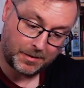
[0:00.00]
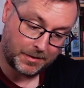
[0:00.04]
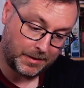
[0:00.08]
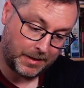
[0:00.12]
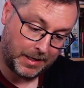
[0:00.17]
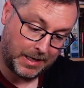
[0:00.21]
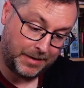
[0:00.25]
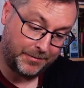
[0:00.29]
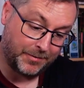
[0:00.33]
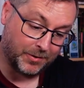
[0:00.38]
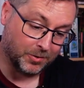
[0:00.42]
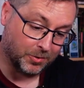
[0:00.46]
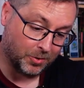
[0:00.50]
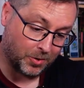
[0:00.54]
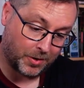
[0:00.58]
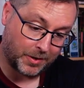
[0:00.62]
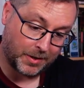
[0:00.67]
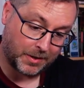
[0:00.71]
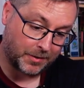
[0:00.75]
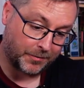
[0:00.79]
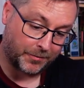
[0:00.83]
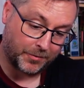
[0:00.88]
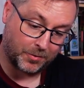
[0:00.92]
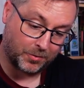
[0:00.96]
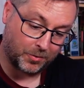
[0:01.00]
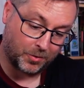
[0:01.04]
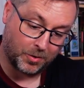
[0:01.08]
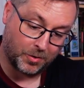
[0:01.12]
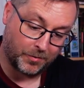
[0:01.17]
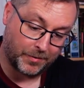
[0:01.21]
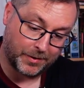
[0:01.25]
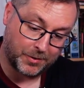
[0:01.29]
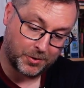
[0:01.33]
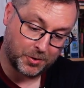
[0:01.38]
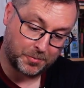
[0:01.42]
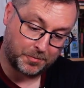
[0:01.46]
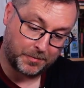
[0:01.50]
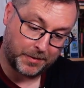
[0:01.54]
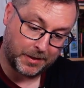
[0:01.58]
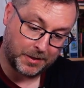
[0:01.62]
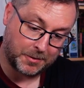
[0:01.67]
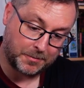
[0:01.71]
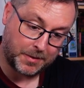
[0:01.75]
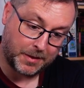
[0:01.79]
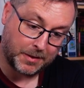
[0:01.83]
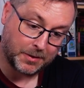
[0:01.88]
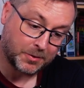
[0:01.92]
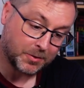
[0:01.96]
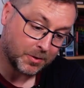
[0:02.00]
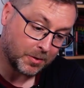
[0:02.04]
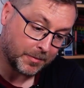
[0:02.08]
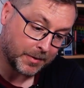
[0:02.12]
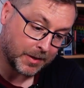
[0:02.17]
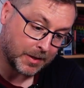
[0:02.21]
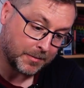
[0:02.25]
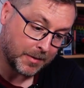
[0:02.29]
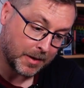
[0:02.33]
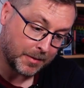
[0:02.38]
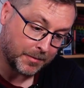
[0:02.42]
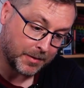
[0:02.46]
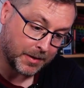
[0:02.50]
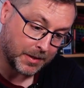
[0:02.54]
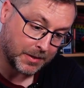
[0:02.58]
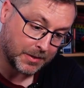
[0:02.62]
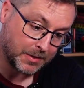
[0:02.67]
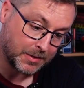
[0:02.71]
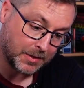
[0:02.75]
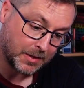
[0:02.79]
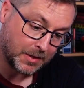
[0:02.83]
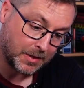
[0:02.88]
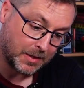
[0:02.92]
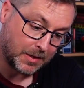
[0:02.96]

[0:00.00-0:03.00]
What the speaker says: even looking at the front cover just brings back so many memories.